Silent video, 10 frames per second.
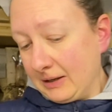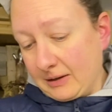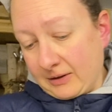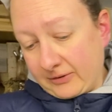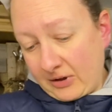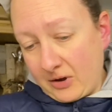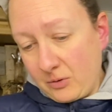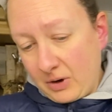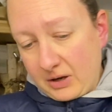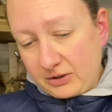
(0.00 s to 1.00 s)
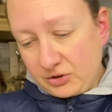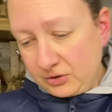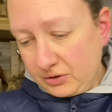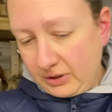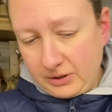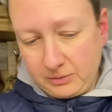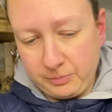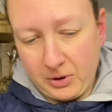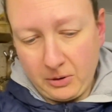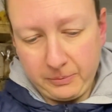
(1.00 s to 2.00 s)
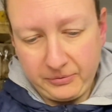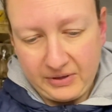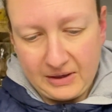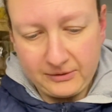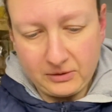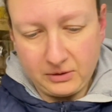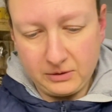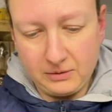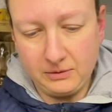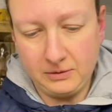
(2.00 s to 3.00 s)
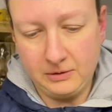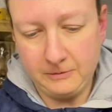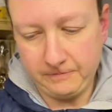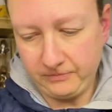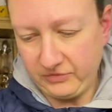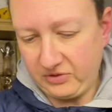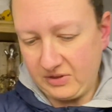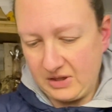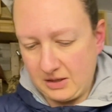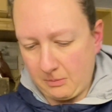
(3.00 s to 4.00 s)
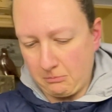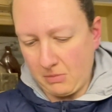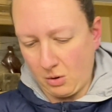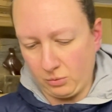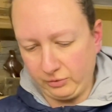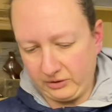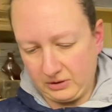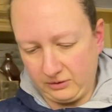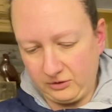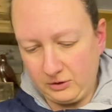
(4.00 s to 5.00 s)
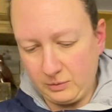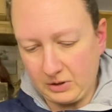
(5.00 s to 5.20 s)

So I shall pop these on the mould, and I'll do you a